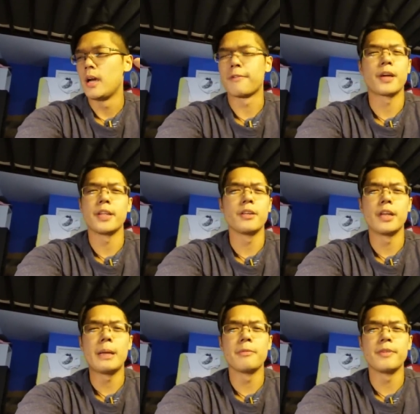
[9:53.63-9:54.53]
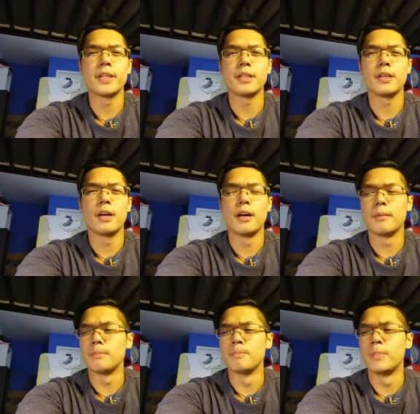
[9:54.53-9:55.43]
I forgot the other name of it,
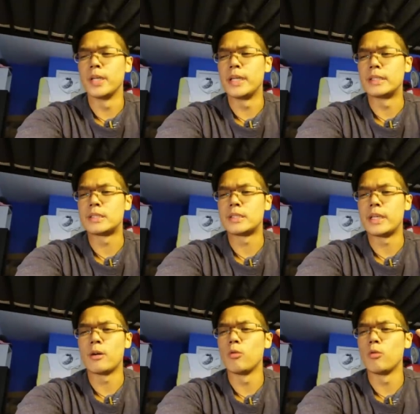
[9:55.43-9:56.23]
but it